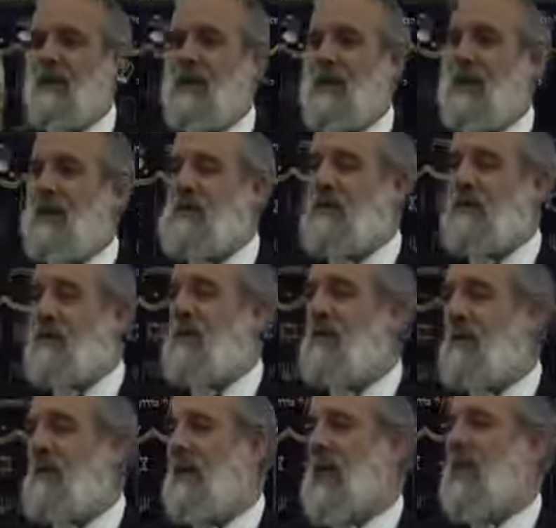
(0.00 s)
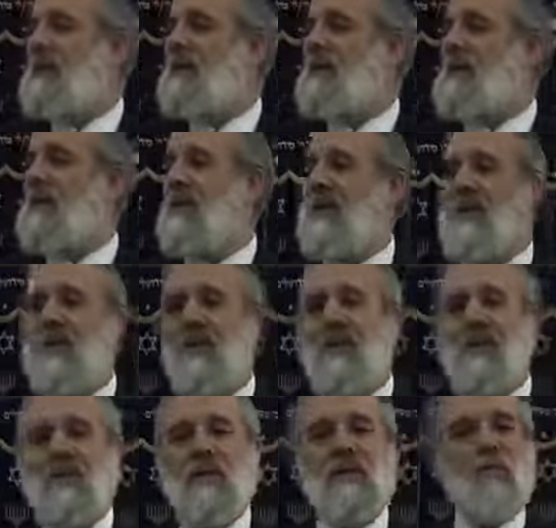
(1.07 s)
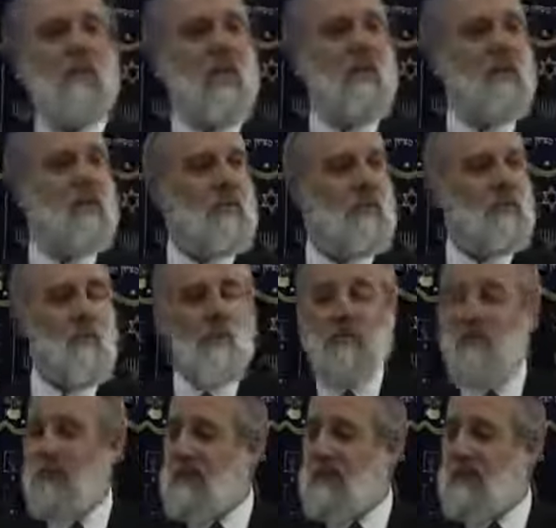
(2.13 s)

because obviously it, there's more effort involved.